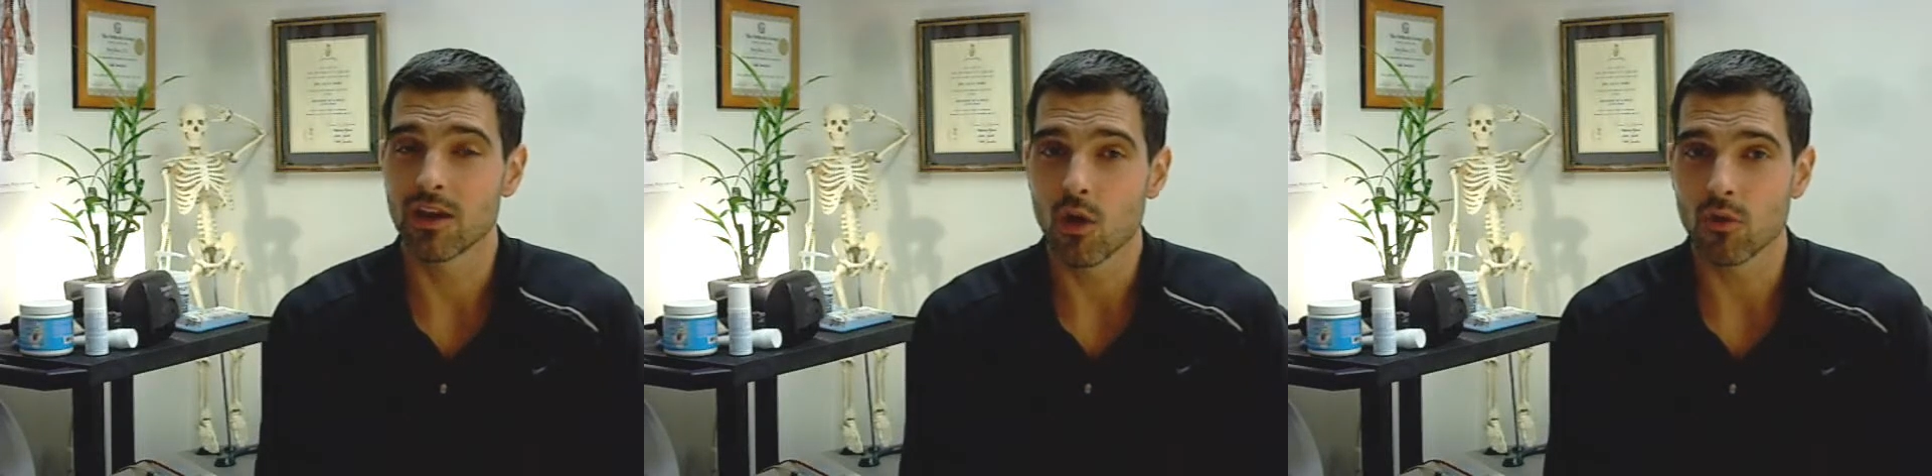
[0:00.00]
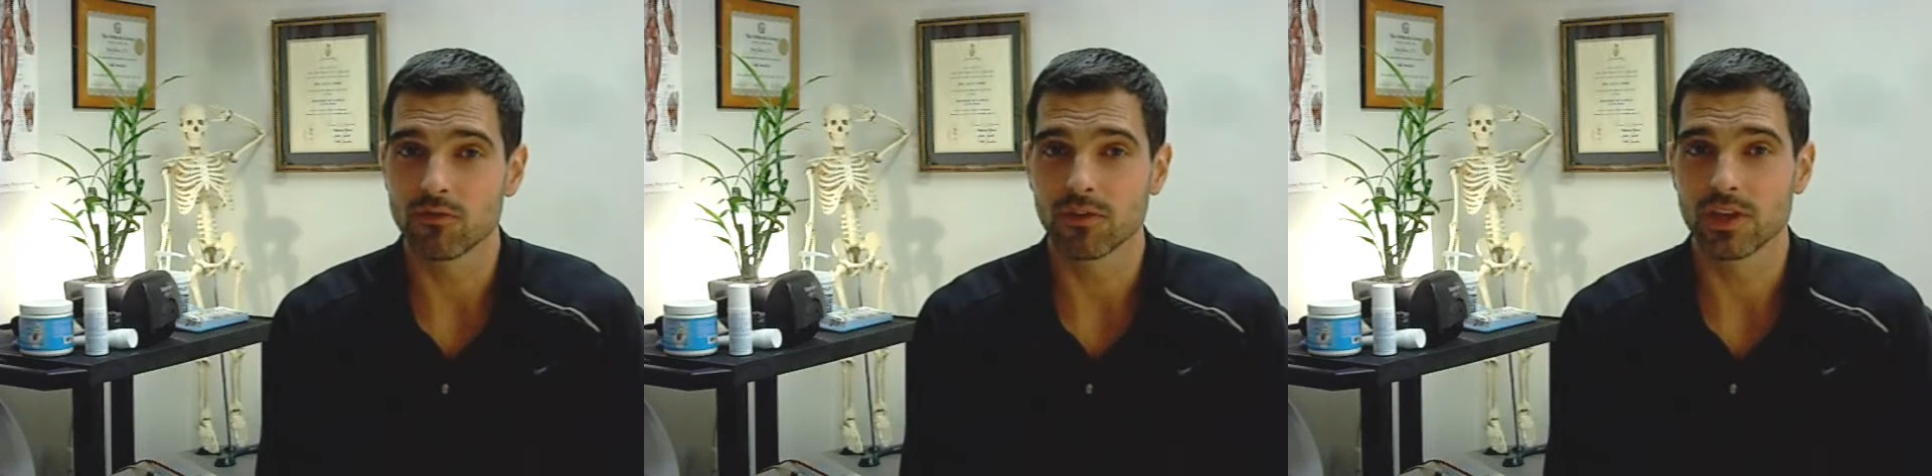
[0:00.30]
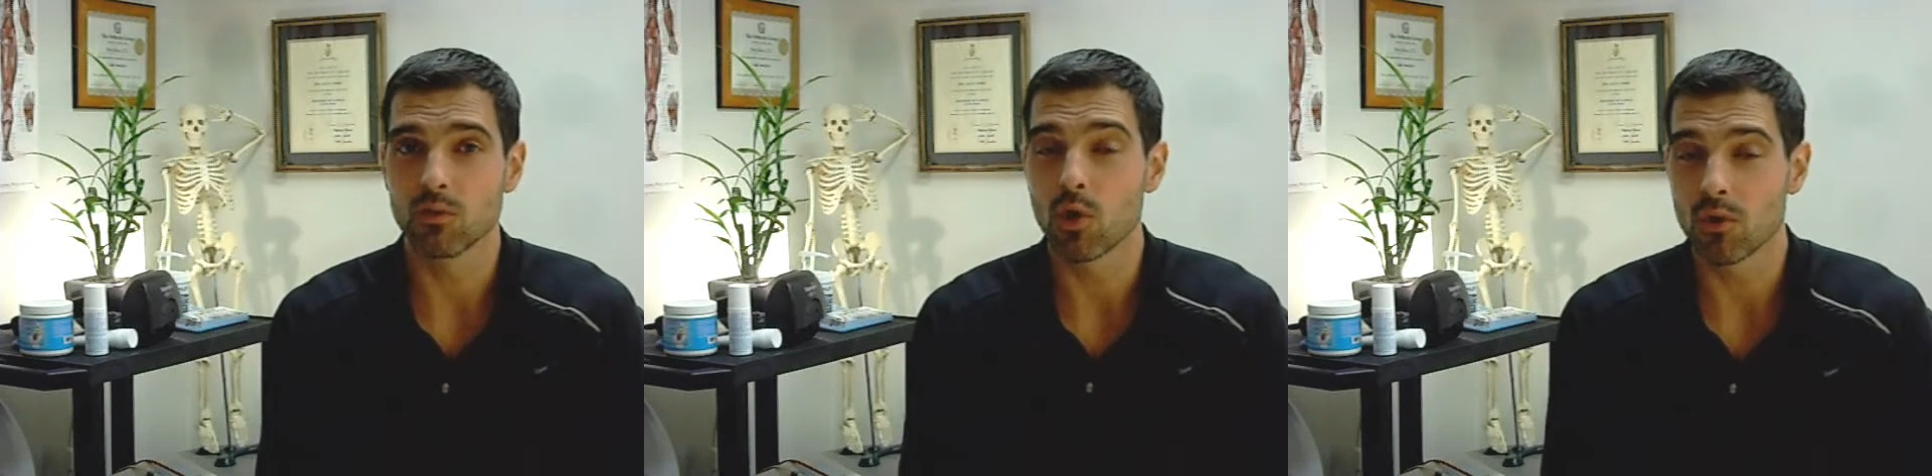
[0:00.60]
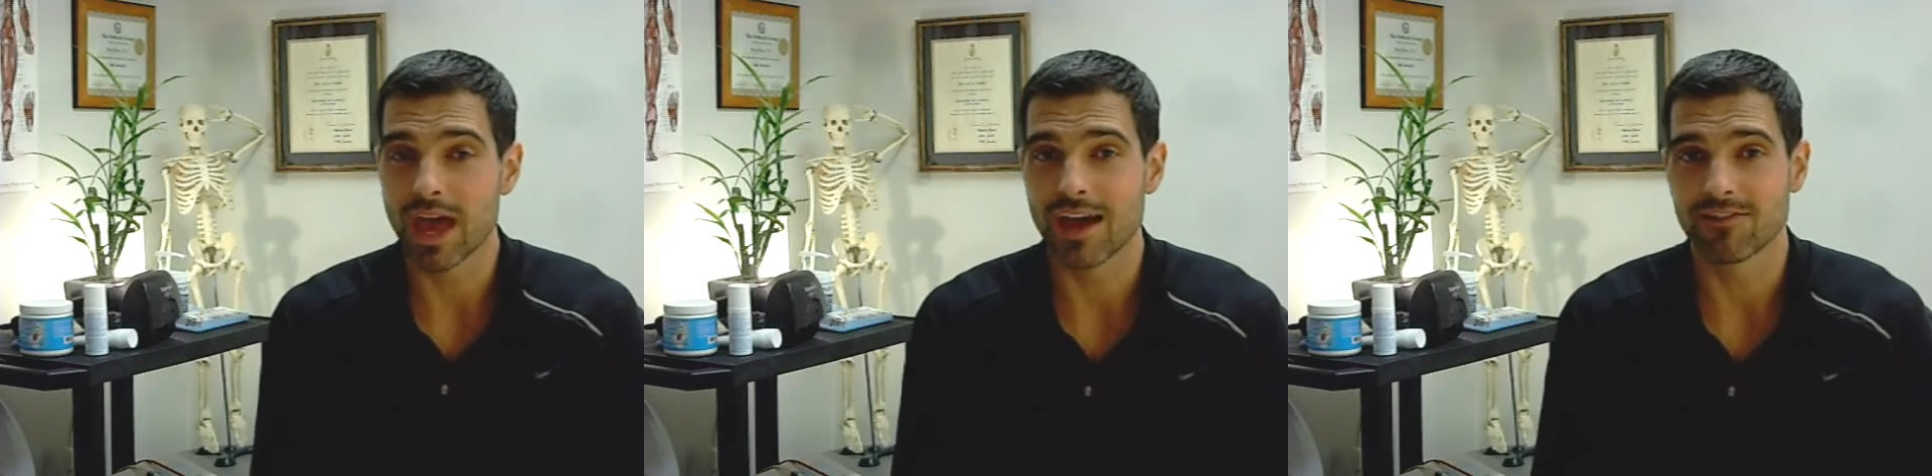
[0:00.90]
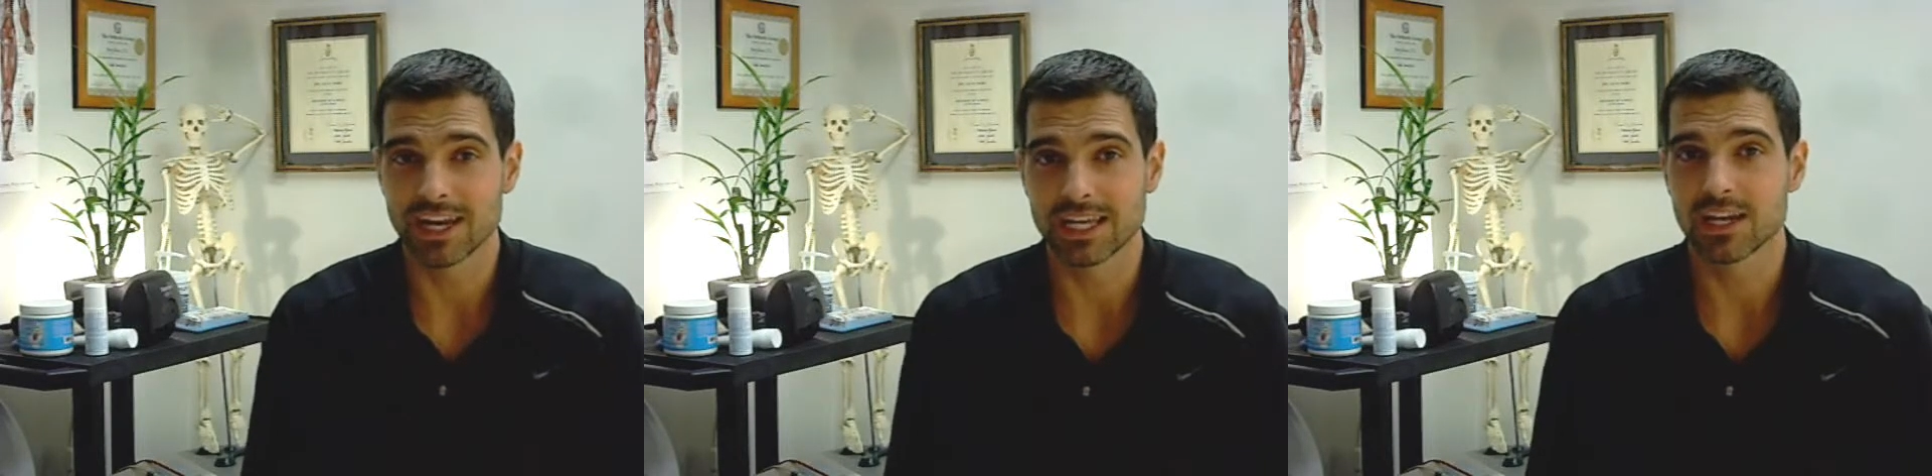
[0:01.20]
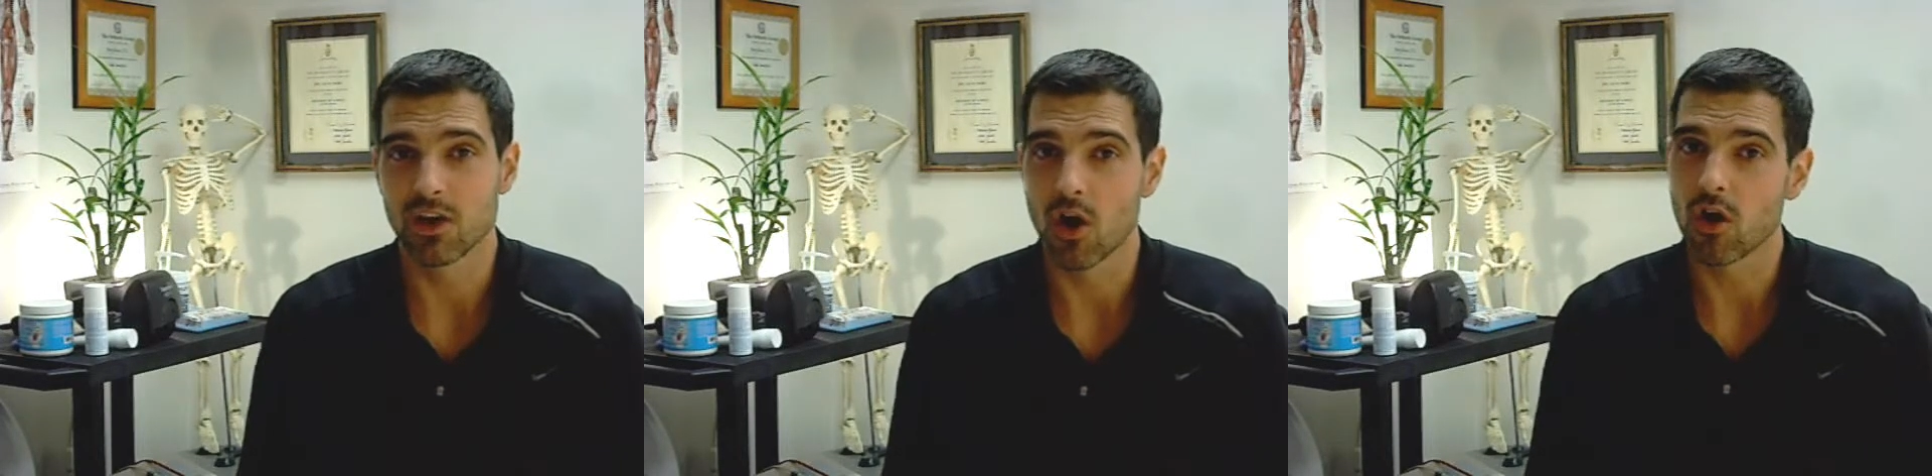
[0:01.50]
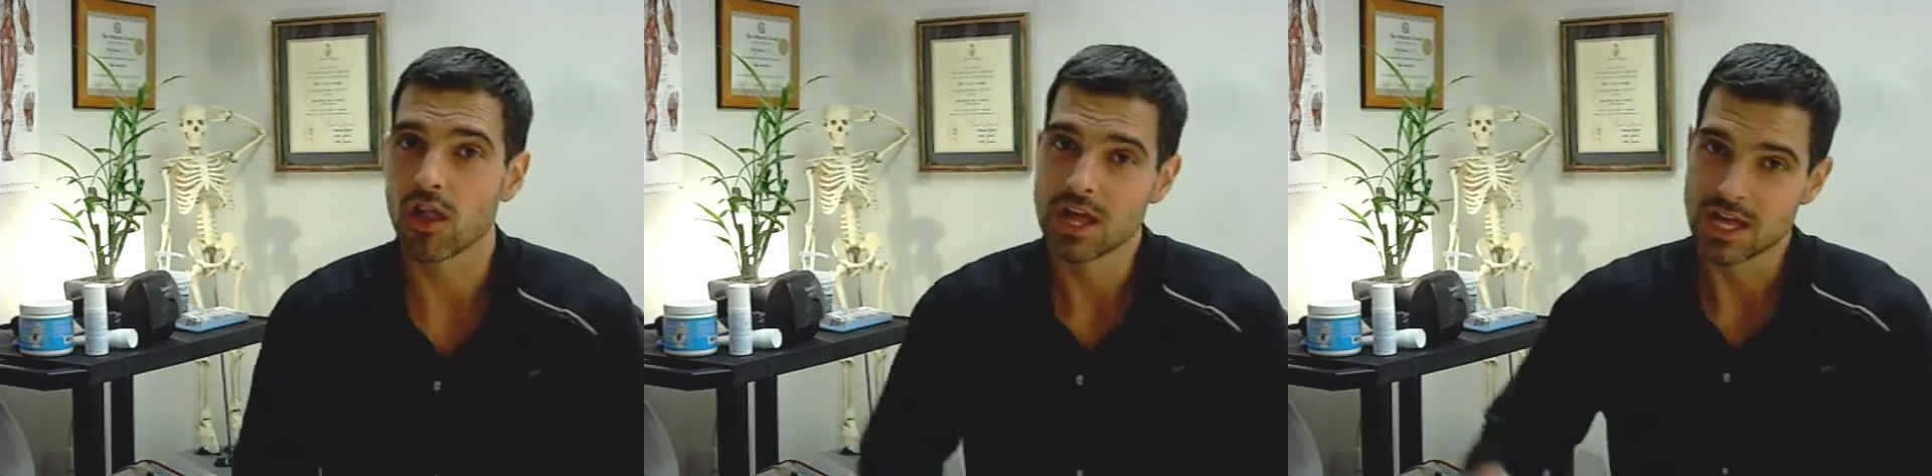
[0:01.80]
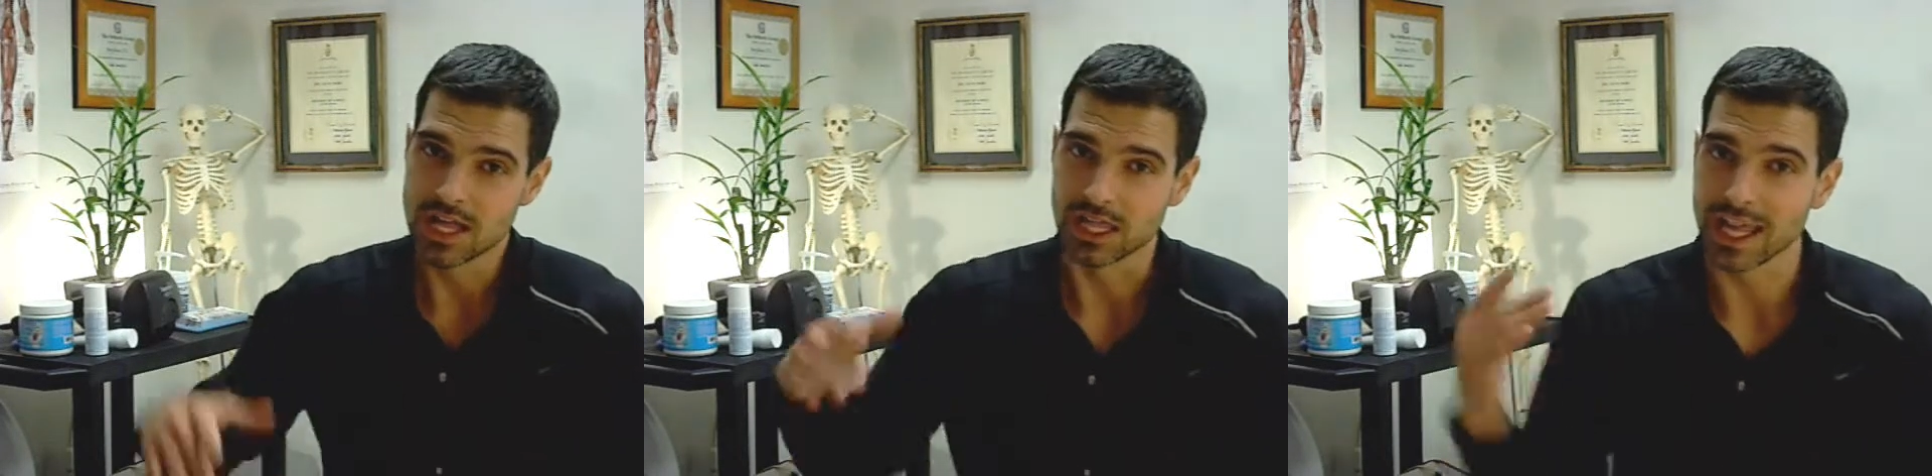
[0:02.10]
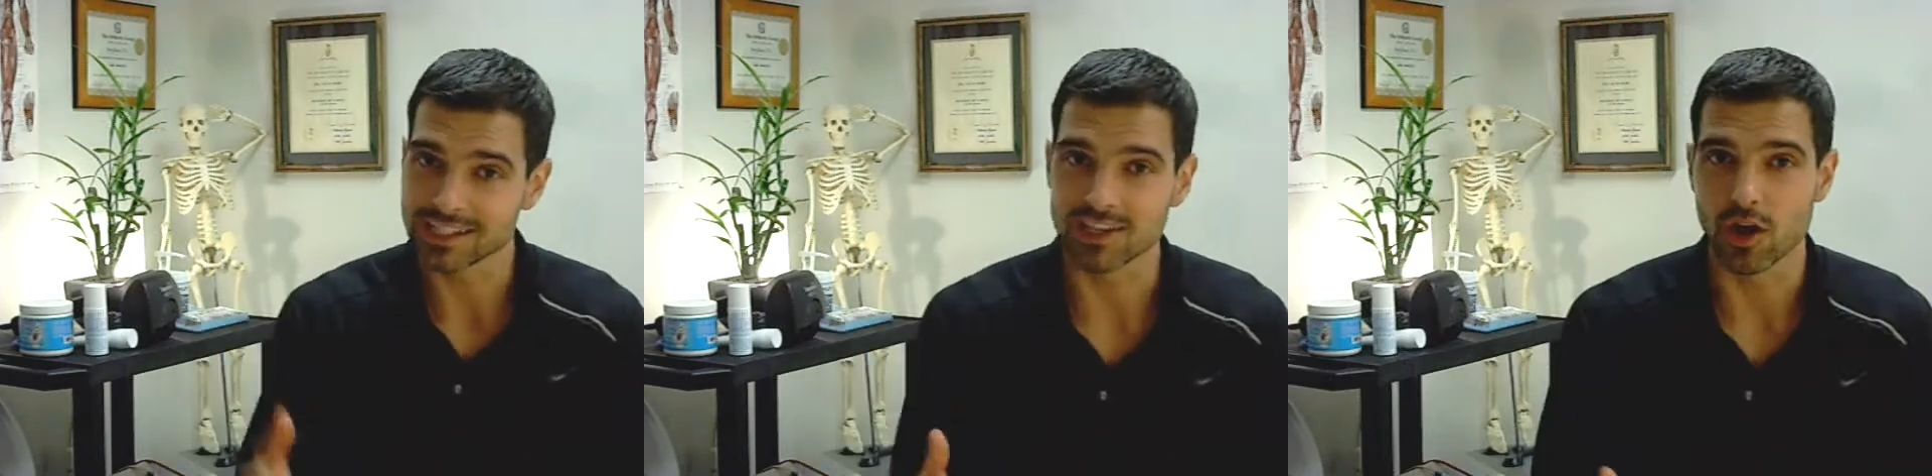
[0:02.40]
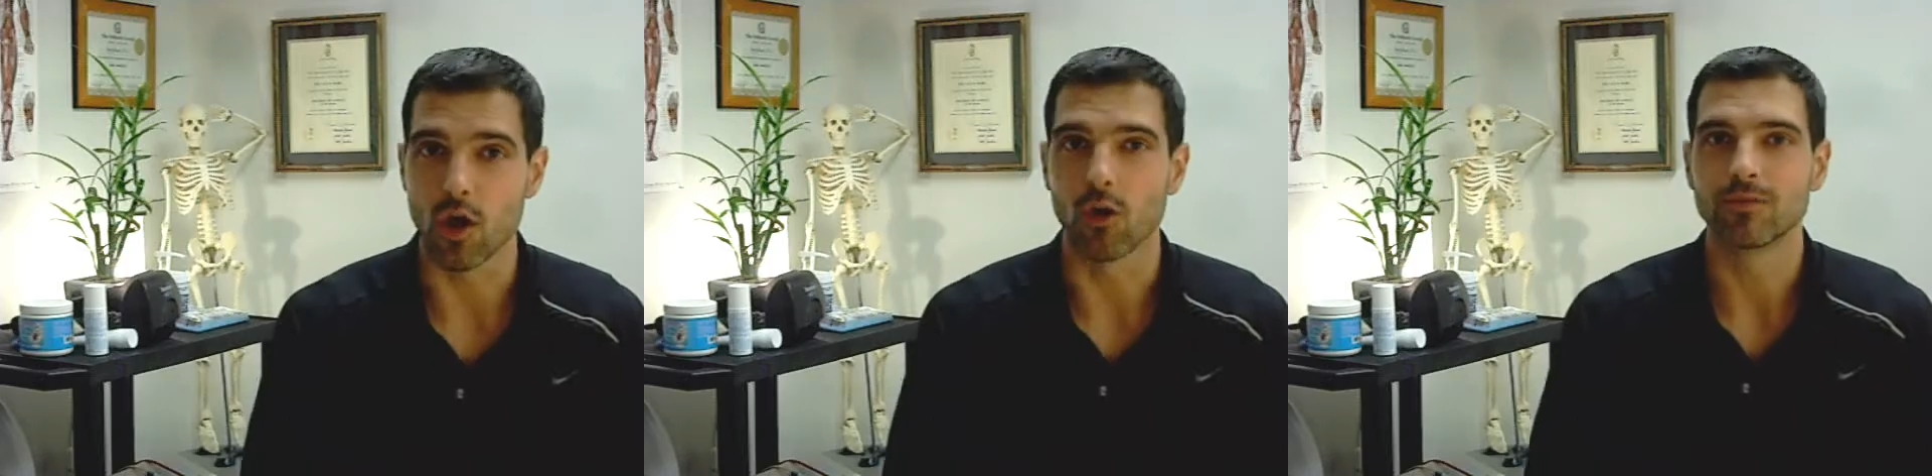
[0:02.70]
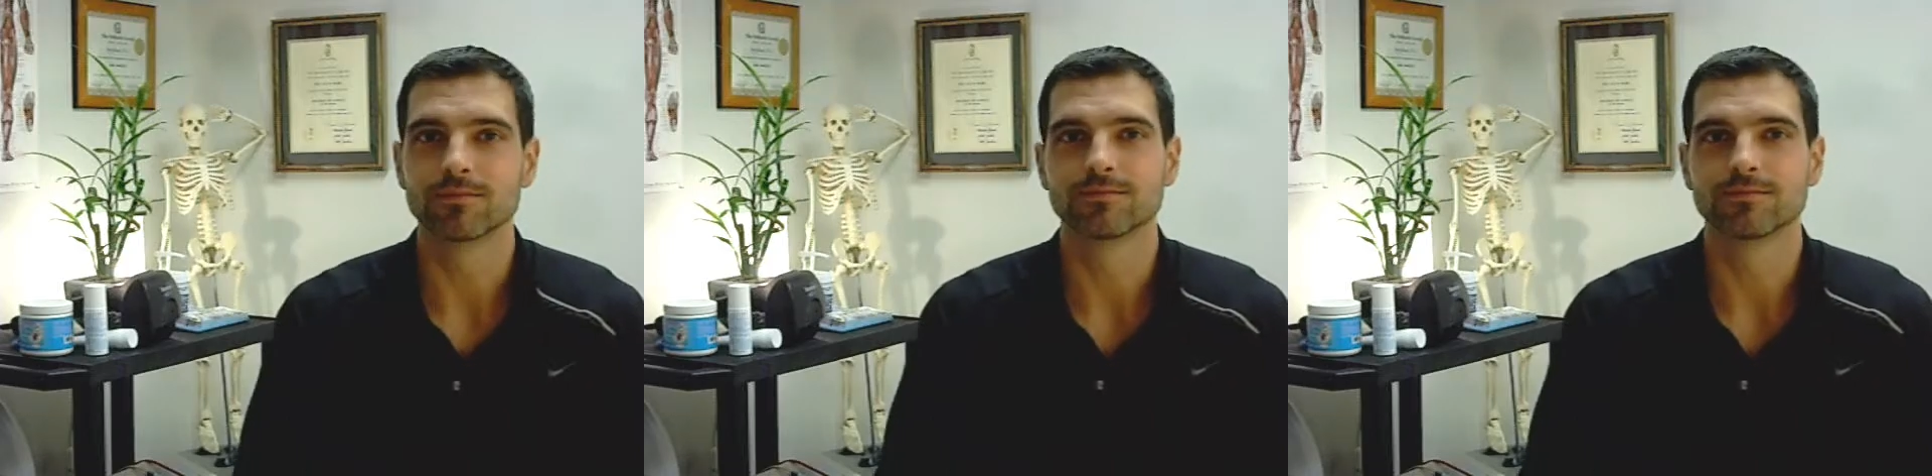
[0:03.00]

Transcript: and hopefully you won't have any at all. Let's go!